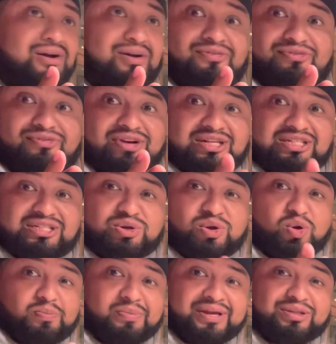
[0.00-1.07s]
a fresh
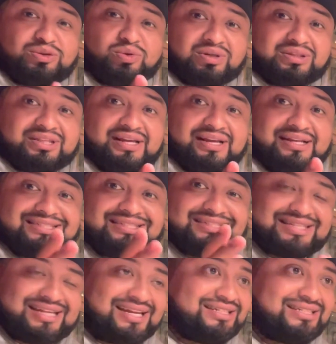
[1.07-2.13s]
homemade tortilla
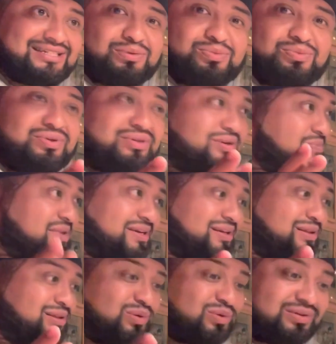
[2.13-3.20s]
station where they're
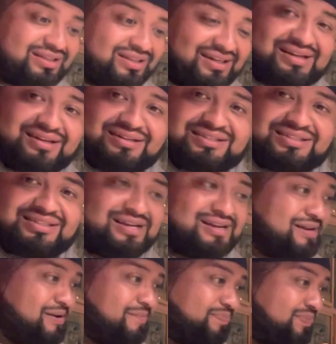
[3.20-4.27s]
making tortillas.
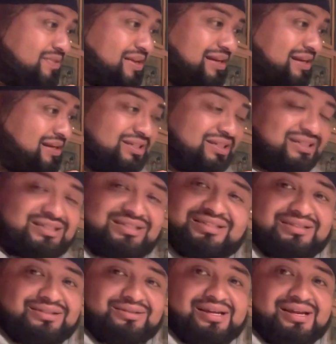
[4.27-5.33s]

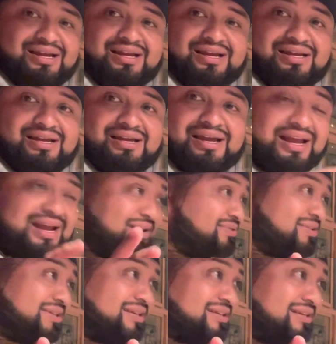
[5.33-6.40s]
Just
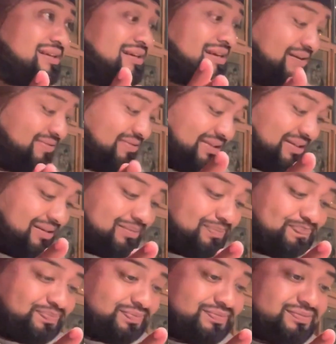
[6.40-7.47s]
everything,
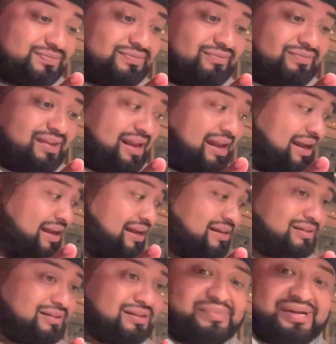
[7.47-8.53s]
everything.
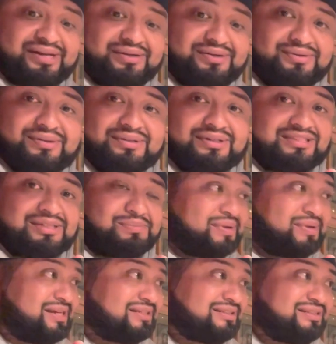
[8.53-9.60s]
And the menu is
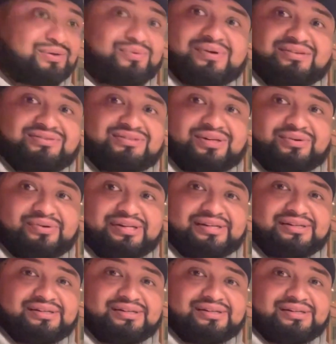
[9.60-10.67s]
amazing. The wife's
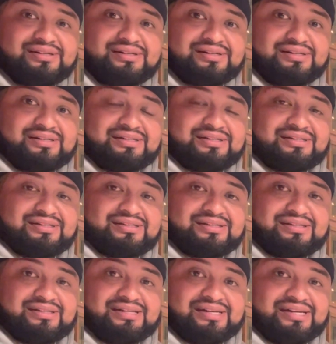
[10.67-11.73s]
already
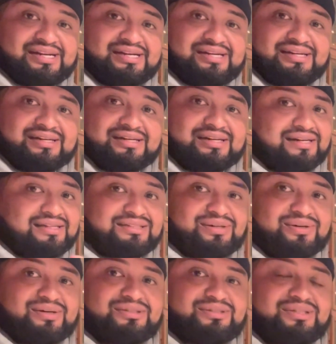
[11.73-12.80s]
eating, and it's
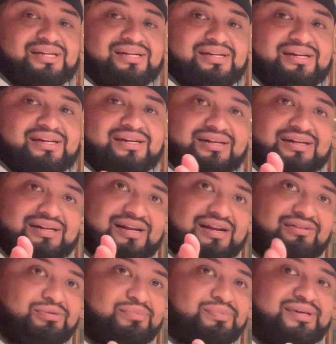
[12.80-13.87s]
hard to get
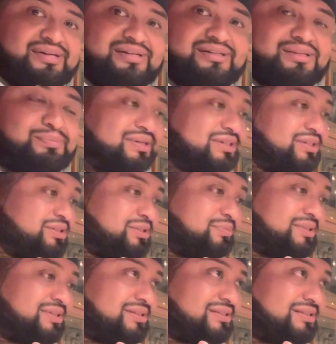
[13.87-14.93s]
everybody in the picture
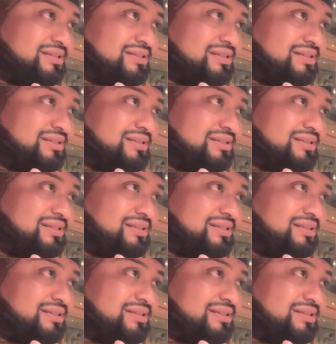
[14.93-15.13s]
because